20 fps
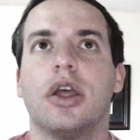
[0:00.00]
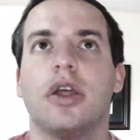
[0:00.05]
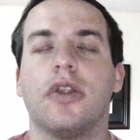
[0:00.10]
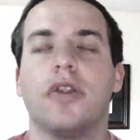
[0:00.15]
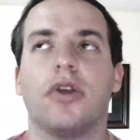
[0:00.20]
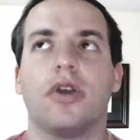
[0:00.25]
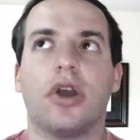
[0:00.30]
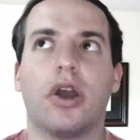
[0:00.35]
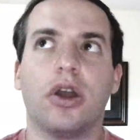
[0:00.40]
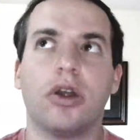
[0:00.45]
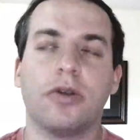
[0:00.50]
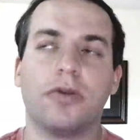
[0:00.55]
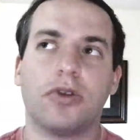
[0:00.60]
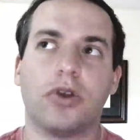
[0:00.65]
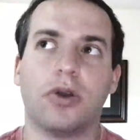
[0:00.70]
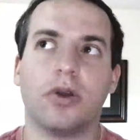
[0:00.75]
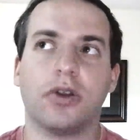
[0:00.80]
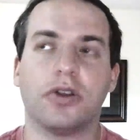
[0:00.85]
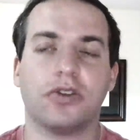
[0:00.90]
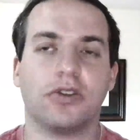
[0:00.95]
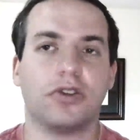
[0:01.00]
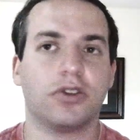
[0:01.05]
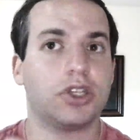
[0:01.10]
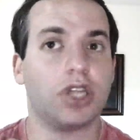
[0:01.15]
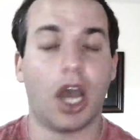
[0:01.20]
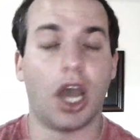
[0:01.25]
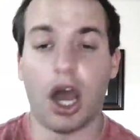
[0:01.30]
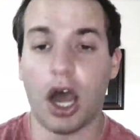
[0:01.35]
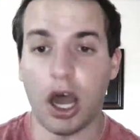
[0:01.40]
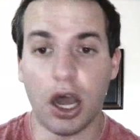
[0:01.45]
There are, of course,
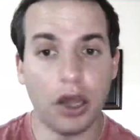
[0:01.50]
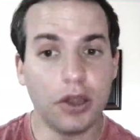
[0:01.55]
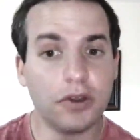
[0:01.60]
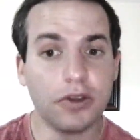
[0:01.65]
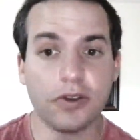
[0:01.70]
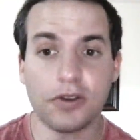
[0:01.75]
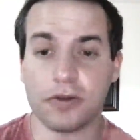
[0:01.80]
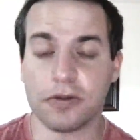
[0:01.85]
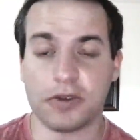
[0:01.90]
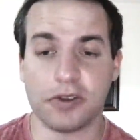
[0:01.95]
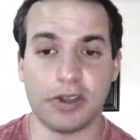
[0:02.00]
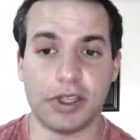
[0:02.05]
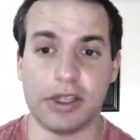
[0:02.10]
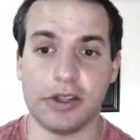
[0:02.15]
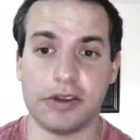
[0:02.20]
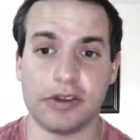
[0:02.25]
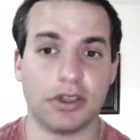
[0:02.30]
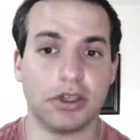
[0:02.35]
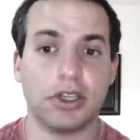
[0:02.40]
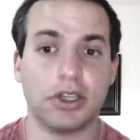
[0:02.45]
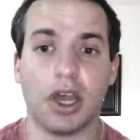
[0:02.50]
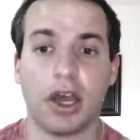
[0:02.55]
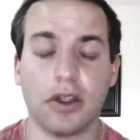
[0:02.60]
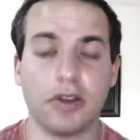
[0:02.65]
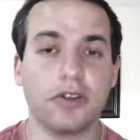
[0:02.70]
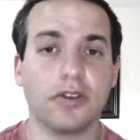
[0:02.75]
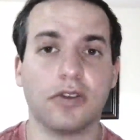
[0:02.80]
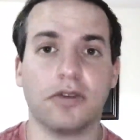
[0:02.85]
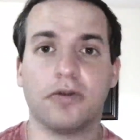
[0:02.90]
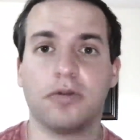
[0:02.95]
tons of scenes and
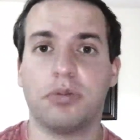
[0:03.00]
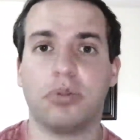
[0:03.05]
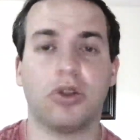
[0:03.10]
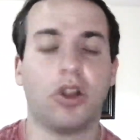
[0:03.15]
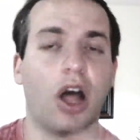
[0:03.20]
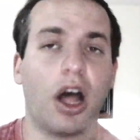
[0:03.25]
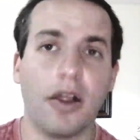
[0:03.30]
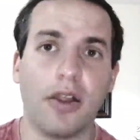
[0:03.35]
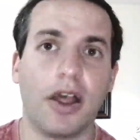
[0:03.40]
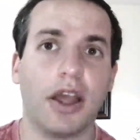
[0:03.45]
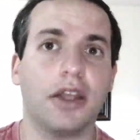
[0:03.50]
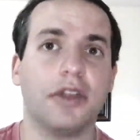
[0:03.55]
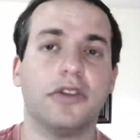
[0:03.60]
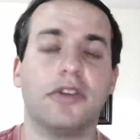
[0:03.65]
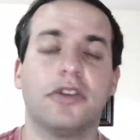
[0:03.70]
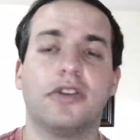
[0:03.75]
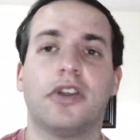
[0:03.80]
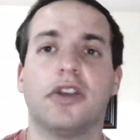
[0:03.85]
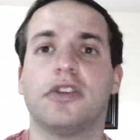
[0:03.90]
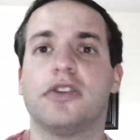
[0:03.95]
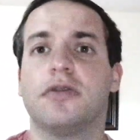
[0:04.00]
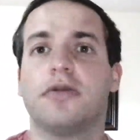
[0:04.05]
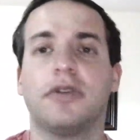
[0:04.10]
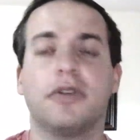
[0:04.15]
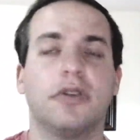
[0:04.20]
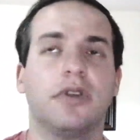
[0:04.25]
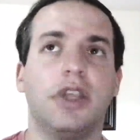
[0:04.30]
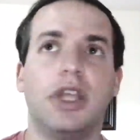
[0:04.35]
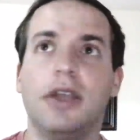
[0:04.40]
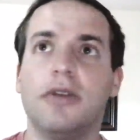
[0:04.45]
tons of plot lines, tons of
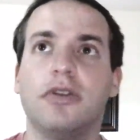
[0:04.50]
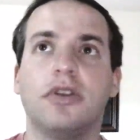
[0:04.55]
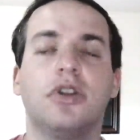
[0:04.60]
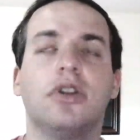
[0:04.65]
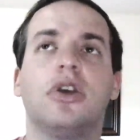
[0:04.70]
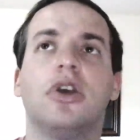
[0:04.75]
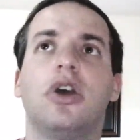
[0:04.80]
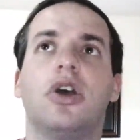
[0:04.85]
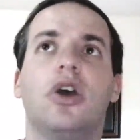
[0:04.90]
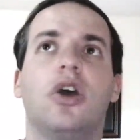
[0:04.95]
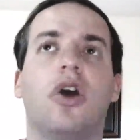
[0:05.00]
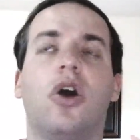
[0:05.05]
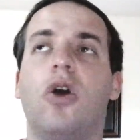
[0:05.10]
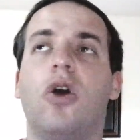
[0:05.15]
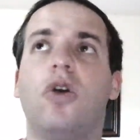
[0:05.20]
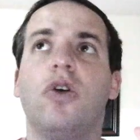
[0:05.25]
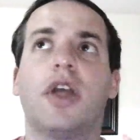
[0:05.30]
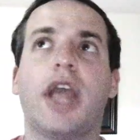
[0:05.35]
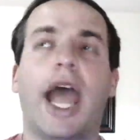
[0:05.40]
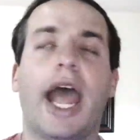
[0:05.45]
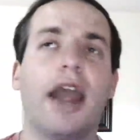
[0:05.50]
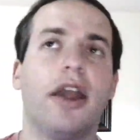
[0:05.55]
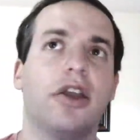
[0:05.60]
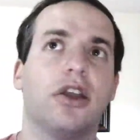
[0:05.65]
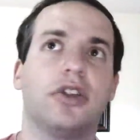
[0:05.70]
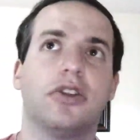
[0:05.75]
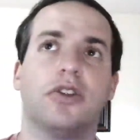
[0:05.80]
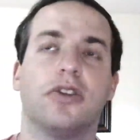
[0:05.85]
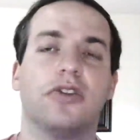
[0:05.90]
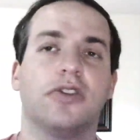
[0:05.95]
even whole
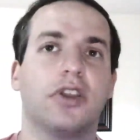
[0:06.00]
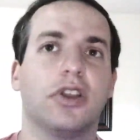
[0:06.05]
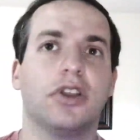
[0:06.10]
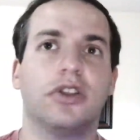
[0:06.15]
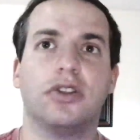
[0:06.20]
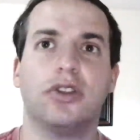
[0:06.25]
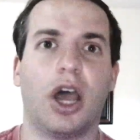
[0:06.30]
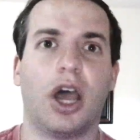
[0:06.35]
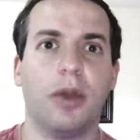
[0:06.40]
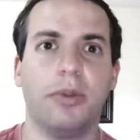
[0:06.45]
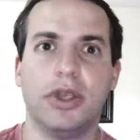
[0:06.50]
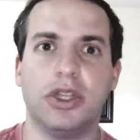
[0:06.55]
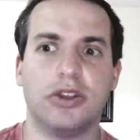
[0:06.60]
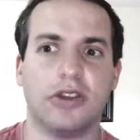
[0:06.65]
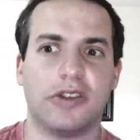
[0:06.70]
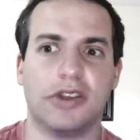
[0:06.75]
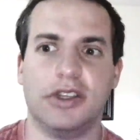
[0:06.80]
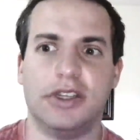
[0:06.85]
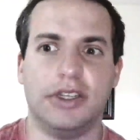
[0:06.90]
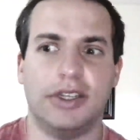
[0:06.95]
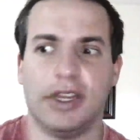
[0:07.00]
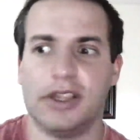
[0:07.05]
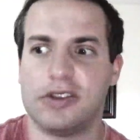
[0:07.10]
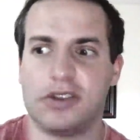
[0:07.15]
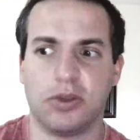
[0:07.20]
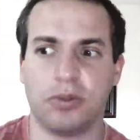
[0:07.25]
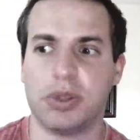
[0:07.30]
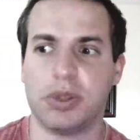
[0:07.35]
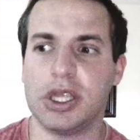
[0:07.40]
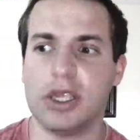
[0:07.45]
characters. Like Dobby just
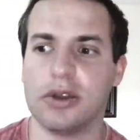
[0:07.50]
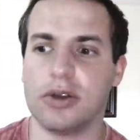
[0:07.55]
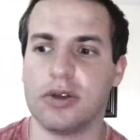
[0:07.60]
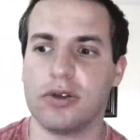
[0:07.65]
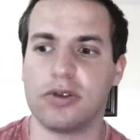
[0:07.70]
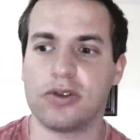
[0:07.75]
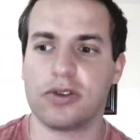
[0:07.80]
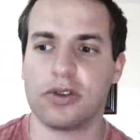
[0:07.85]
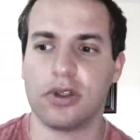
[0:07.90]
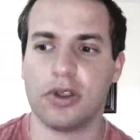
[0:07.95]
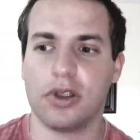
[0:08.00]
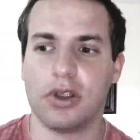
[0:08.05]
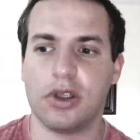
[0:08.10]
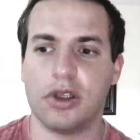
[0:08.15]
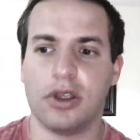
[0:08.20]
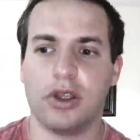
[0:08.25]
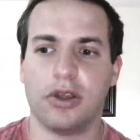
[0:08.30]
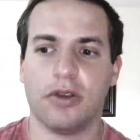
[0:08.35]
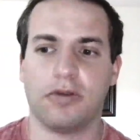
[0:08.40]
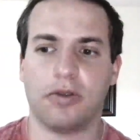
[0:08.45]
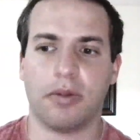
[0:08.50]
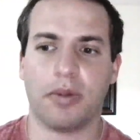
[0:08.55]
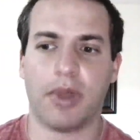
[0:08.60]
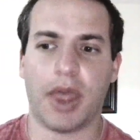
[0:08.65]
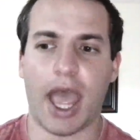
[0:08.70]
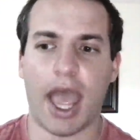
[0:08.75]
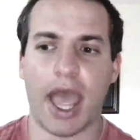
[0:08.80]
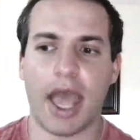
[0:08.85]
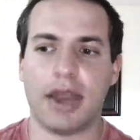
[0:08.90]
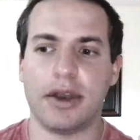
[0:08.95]
disappears from the
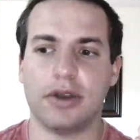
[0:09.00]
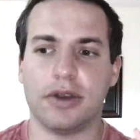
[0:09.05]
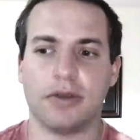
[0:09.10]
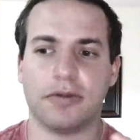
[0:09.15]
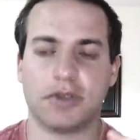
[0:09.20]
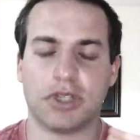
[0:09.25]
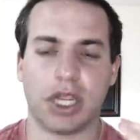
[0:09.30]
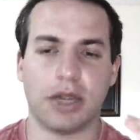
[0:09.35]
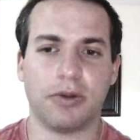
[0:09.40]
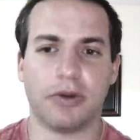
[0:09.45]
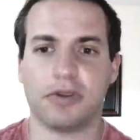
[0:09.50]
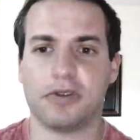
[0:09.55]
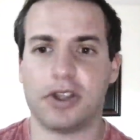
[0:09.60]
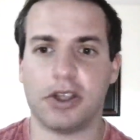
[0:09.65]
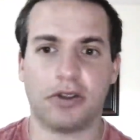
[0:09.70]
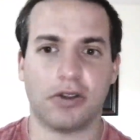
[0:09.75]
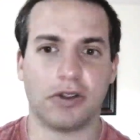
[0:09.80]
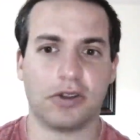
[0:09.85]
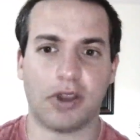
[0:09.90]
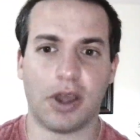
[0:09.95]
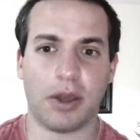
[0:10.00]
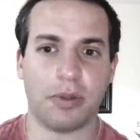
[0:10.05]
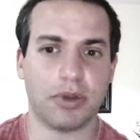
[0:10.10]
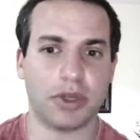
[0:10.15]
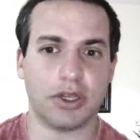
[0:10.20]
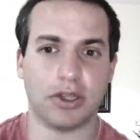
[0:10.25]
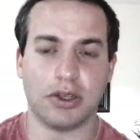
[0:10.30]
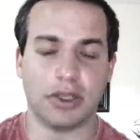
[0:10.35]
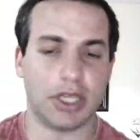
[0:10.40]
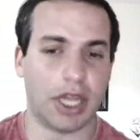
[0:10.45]
end of Chamber of Secrets up
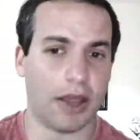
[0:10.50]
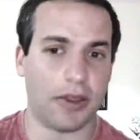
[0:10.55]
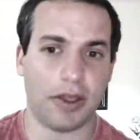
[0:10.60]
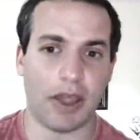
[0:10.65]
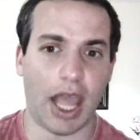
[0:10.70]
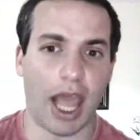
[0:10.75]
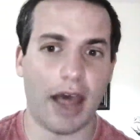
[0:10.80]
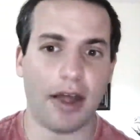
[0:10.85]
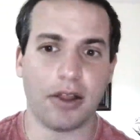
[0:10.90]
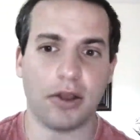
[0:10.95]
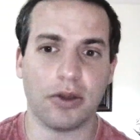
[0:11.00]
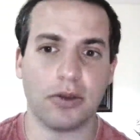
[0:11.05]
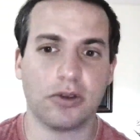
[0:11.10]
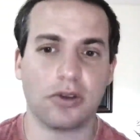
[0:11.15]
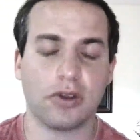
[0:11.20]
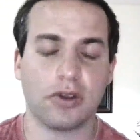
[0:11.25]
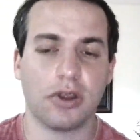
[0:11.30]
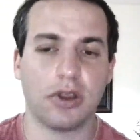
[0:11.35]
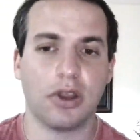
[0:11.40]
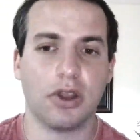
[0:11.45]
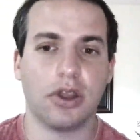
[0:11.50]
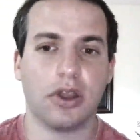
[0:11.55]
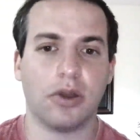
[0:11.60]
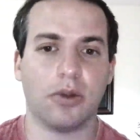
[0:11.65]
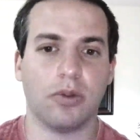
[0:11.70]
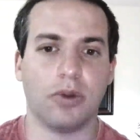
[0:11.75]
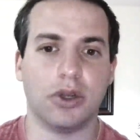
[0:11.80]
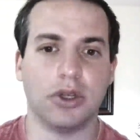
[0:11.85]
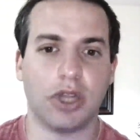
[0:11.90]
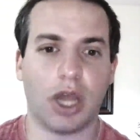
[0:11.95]
until Deathly Hallows,
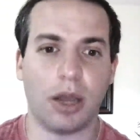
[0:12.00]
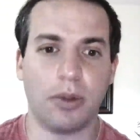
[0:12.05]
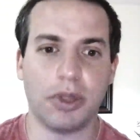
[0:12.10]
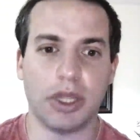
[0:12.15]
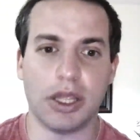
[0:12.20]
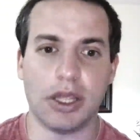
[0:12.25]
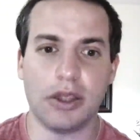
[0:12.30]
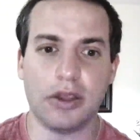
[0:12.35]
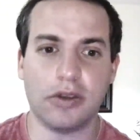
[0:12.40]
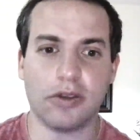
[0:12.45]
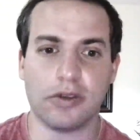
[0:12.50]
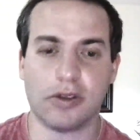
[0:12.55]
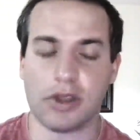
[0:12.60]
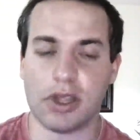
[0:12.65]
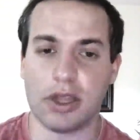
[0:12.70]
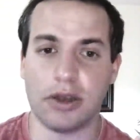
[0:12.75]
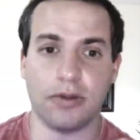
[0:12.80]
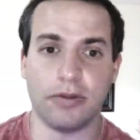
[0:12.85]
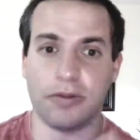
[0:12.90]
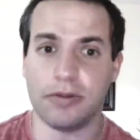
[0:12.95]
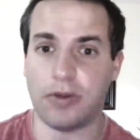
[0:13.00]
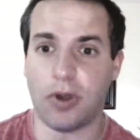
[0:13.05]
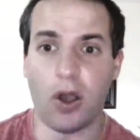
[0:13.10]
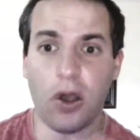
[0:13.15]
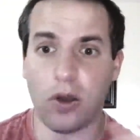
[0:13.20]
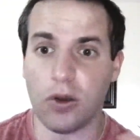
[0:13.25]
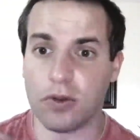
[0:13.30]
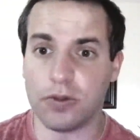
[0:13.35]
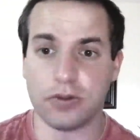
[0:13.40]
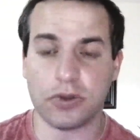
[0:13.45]
when Dobby is
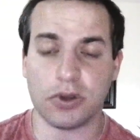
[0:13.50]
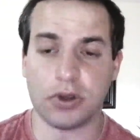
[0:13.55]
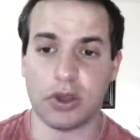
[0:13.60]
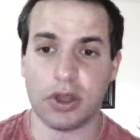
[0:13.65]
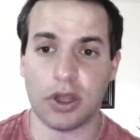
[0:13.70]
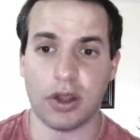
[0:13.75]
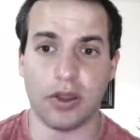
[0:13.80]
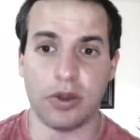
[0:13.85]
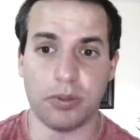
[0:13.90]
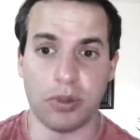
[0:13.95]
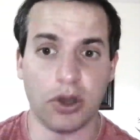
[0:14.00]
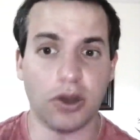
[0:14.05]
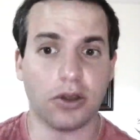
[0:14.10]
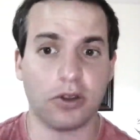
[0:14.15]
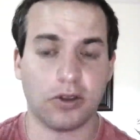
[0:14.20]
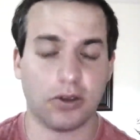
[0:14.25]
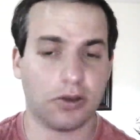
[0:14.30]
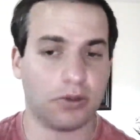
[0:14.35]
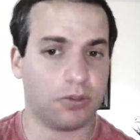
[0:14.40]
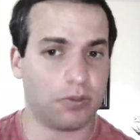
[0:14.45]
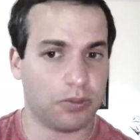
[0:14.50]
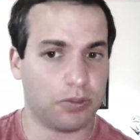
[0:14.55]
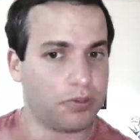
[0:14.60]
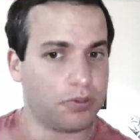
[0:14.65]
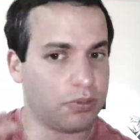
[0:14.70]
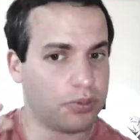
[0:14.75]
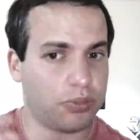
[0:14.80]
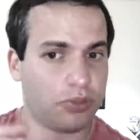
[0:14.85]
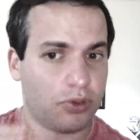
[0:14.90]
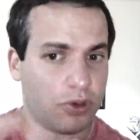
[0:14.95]
involved in the books
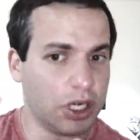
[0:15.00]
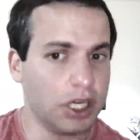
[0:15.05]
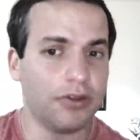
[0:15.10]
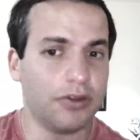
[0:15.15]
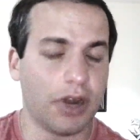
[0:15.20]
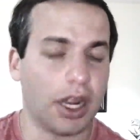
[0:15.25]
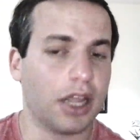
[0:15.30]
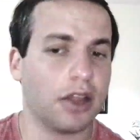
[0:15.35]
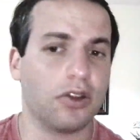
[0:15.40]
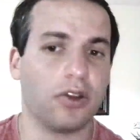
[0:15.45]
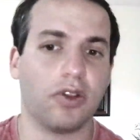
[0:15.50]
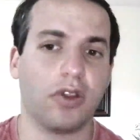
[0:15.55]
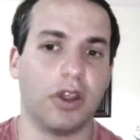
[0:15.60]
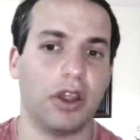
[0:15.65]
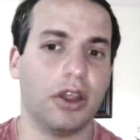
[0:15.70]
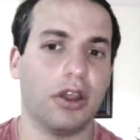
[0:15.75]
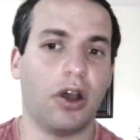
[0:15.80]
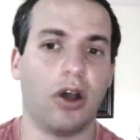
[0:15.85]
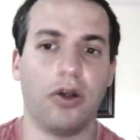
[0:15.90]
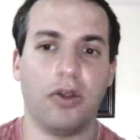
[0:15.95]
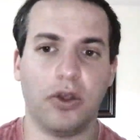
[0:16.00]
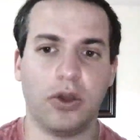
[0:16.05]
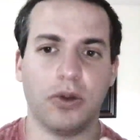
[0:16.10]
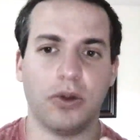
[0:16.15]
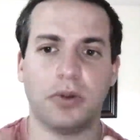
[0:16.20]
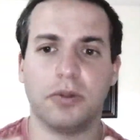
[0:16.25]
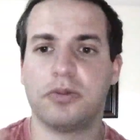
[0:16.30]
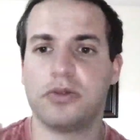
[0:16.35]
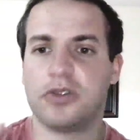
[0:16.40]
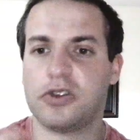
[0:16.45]
pretty regularly,
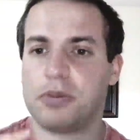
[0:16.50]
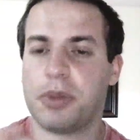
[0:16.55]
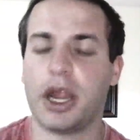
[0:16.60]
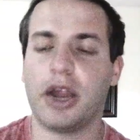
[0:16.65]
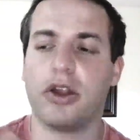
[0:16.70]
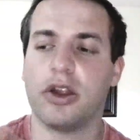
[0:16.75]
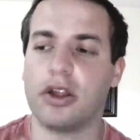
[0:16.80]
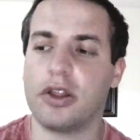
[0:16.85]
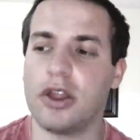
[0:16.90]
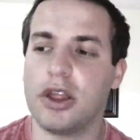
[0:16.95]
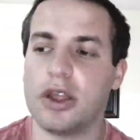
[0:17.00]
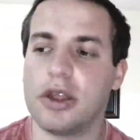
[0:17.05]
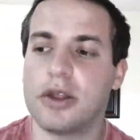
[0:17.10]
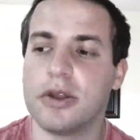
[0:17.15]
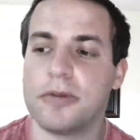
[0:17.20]
although sparingly.